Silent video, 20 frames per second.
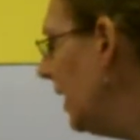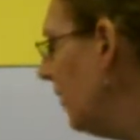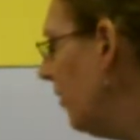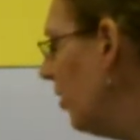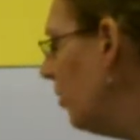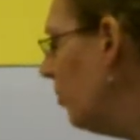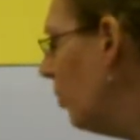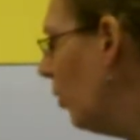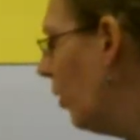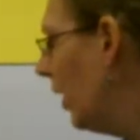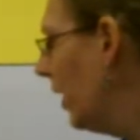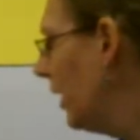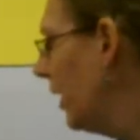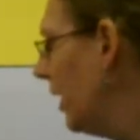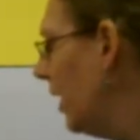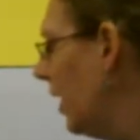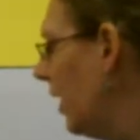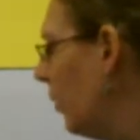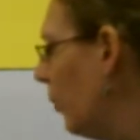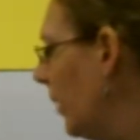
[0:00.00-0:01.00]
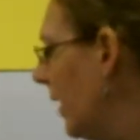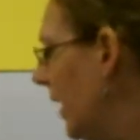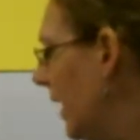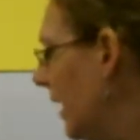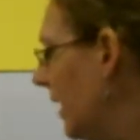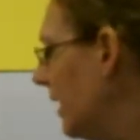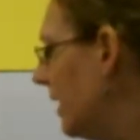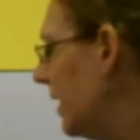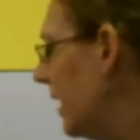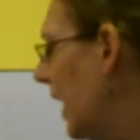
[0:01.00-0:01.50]
even more. We
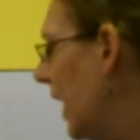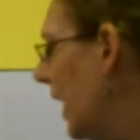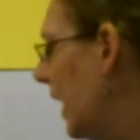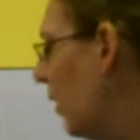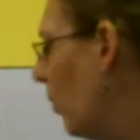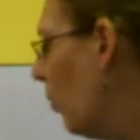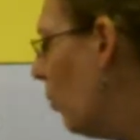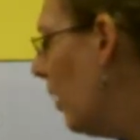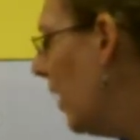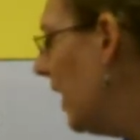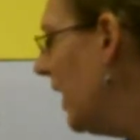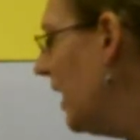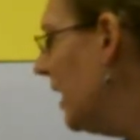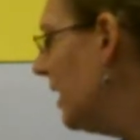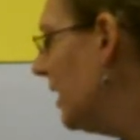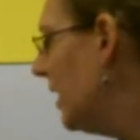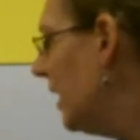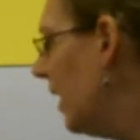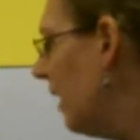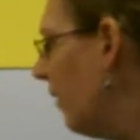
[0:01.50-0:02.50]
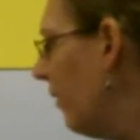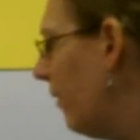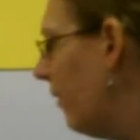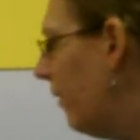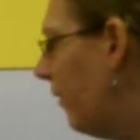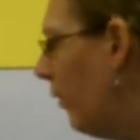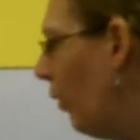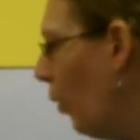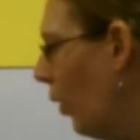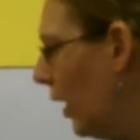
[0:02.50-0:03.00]
can say, what is the
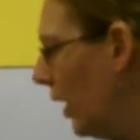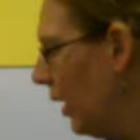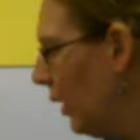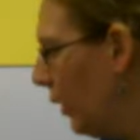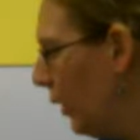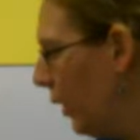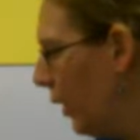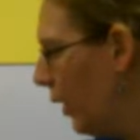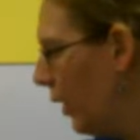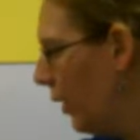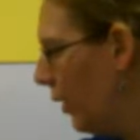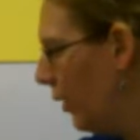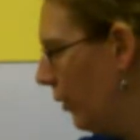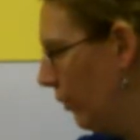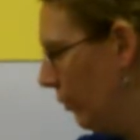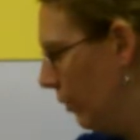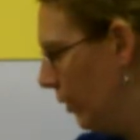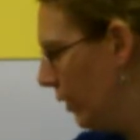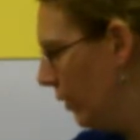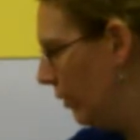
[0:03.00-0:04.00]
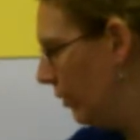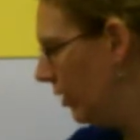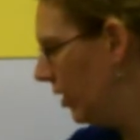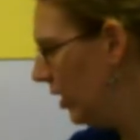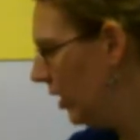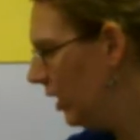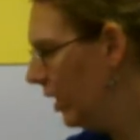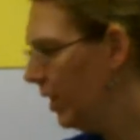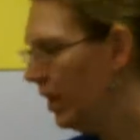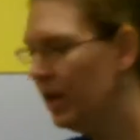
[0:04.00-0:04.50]
4th root
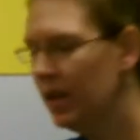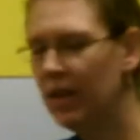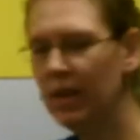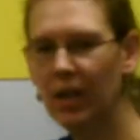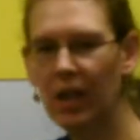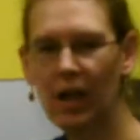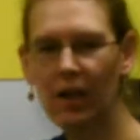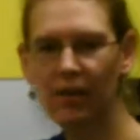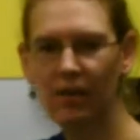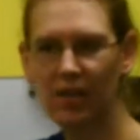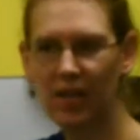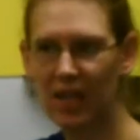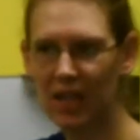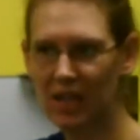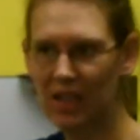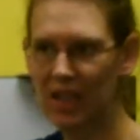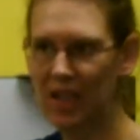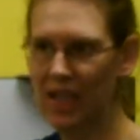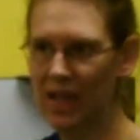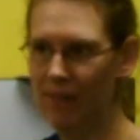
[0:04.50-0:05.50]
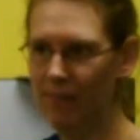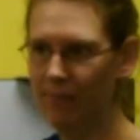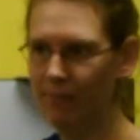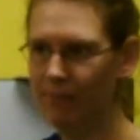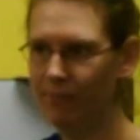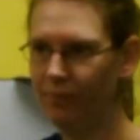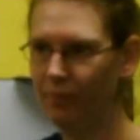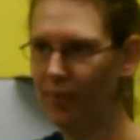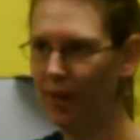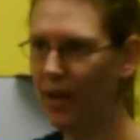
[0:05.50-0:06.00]
of 16?
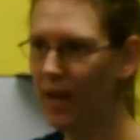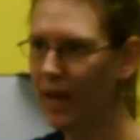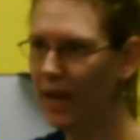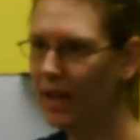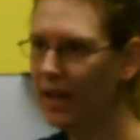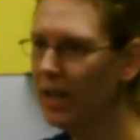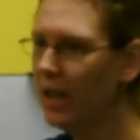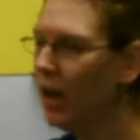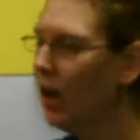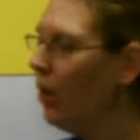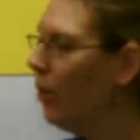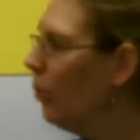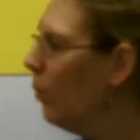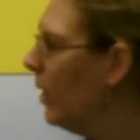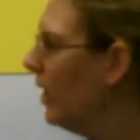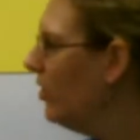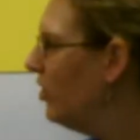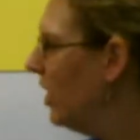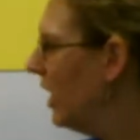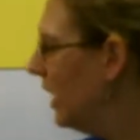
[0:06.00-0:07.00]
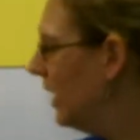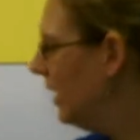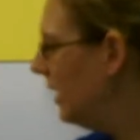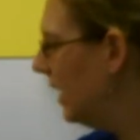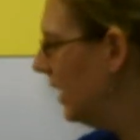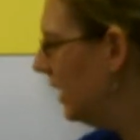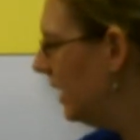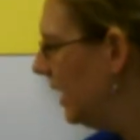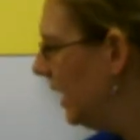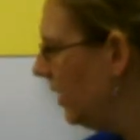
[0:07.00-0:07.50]
Okay? Which is
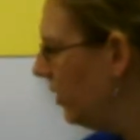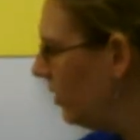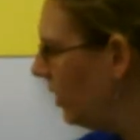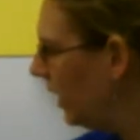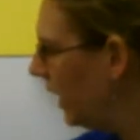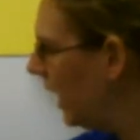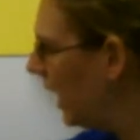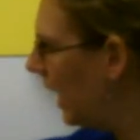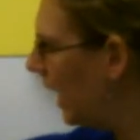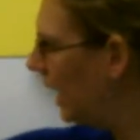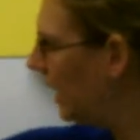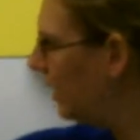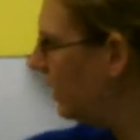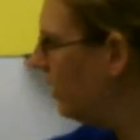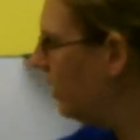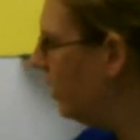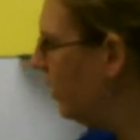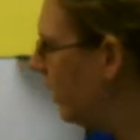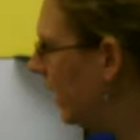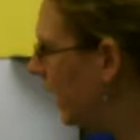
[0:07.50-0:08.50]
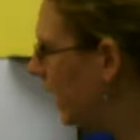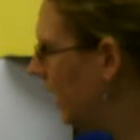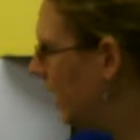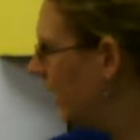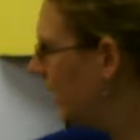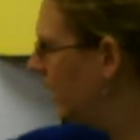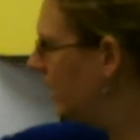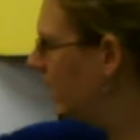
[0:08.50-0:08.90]
essentially undoing